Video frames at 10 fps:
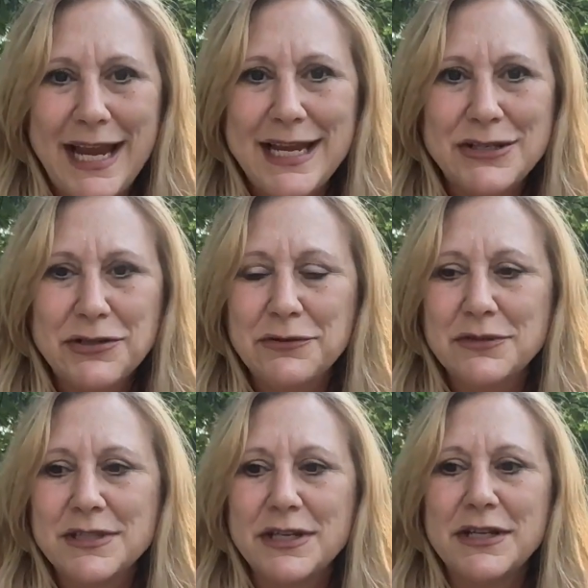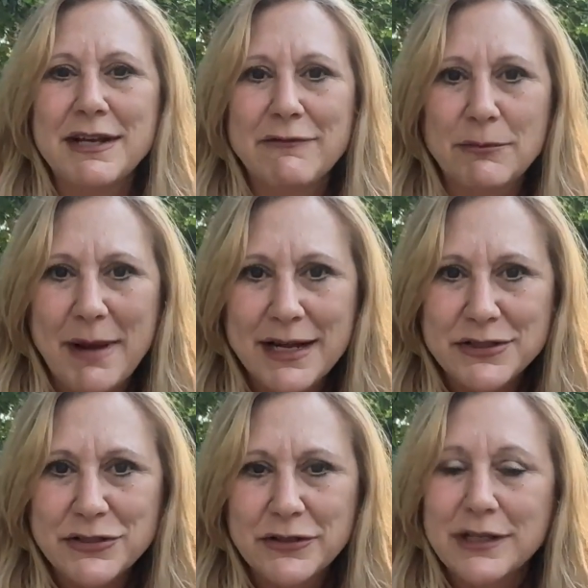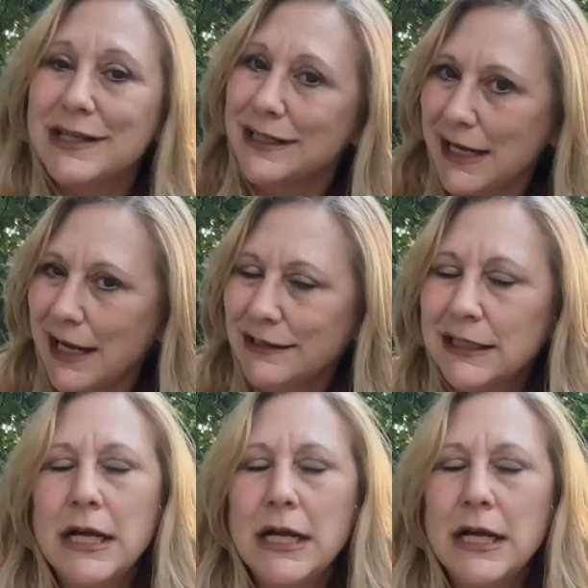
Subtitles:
etudes that you never mastered yet.